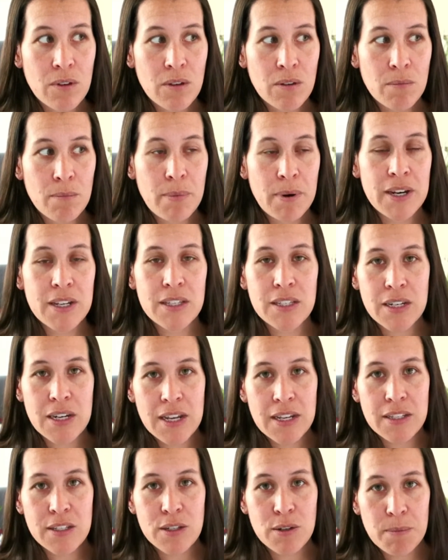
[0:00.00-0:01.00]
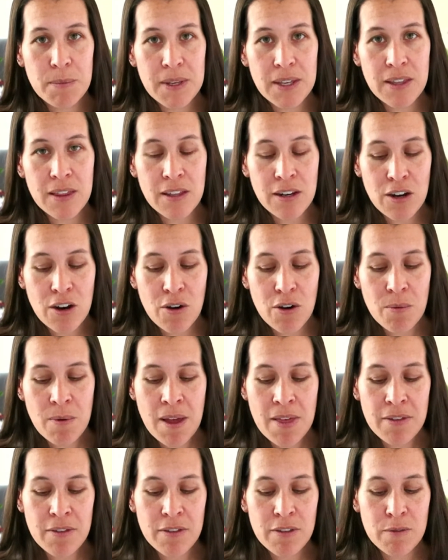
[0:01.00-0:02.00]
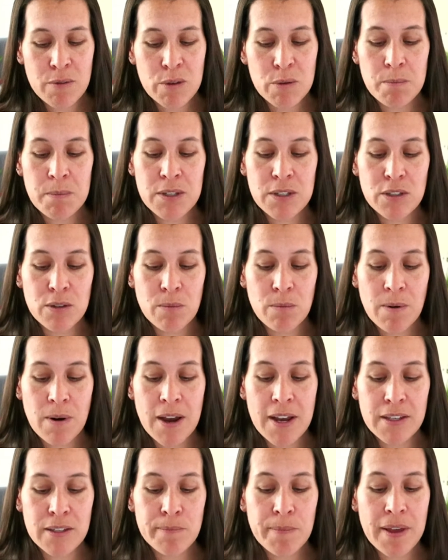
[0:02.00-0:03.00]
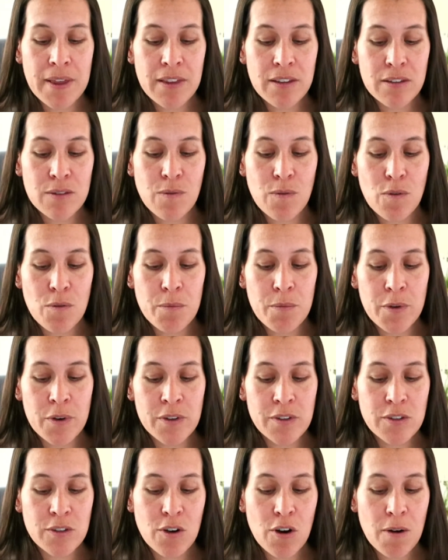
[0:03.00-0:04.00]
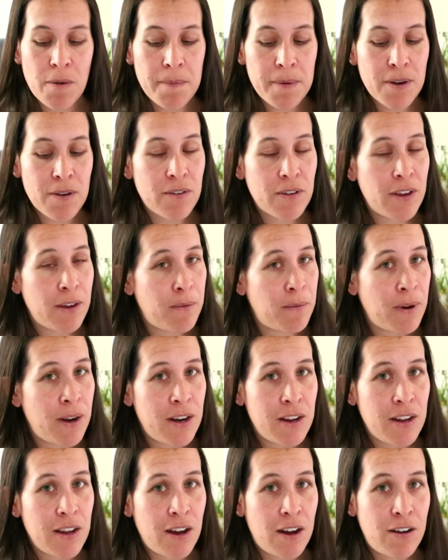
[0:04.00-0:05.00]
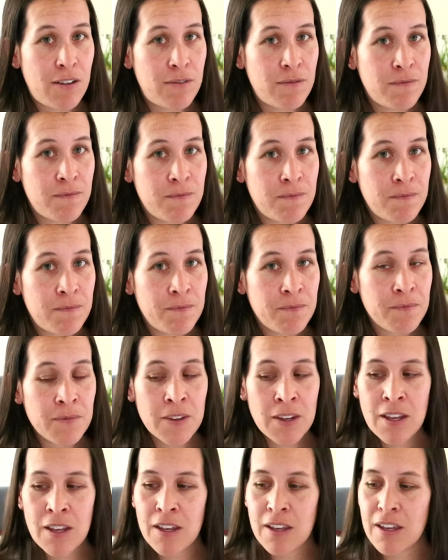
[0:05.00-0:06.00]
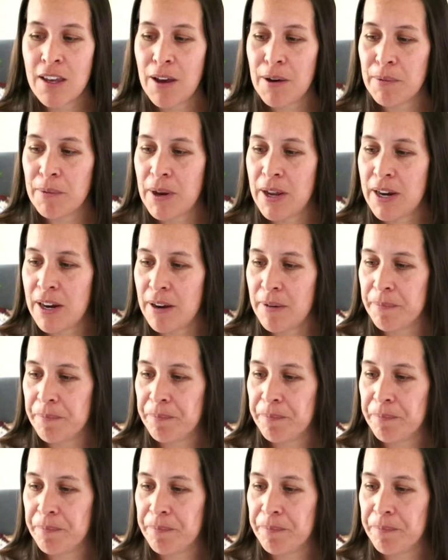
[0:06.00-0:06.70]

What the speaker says: but it's nice to be in the know rather than to be surprised by this full moon in Scorpio. Get ready, yo. Get ready.